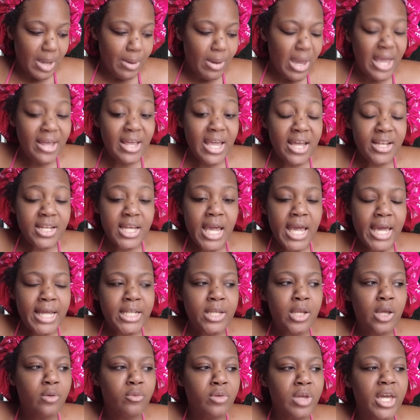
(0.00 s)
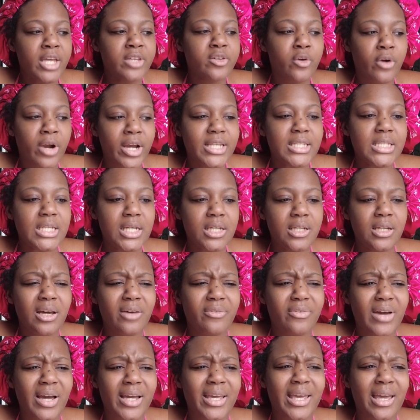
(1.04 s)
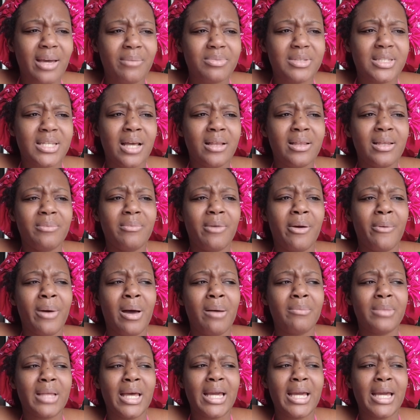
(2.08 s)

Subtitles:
and crazy enough, I kept telling my mom,